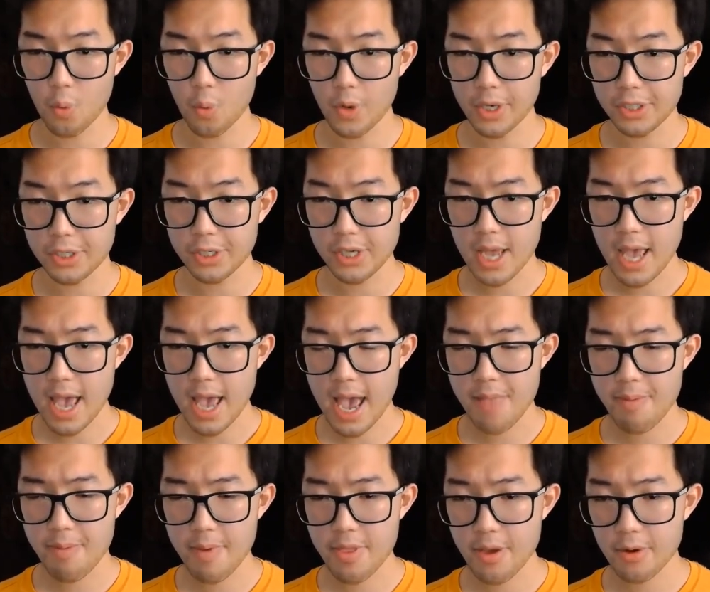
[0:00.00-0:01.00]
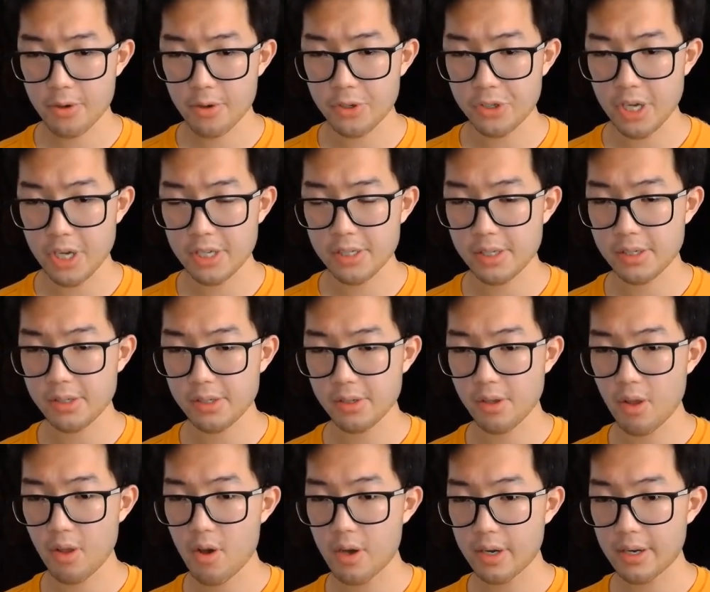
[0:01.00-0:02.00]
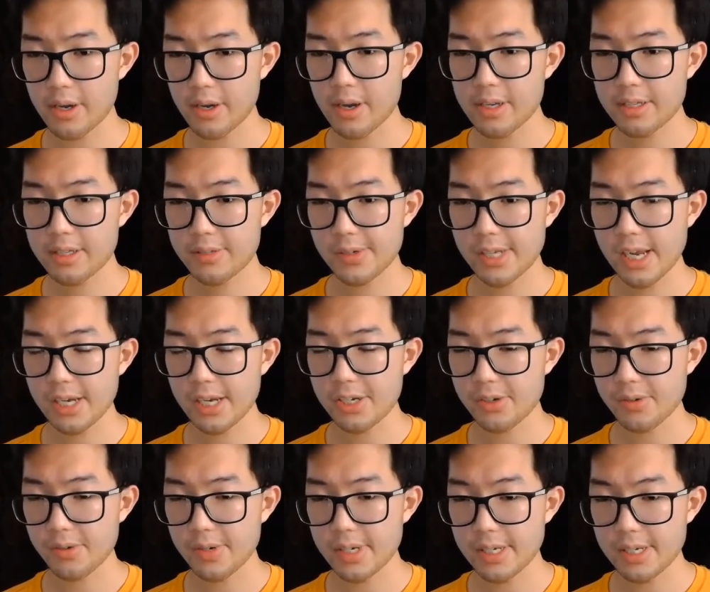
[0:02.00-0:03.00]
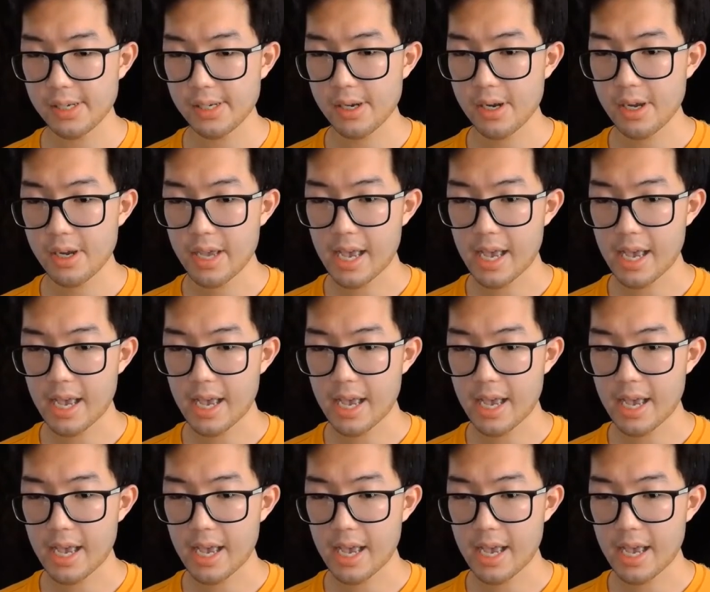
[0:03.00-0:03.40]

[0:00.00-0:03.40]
which had been there just as long, for centuries,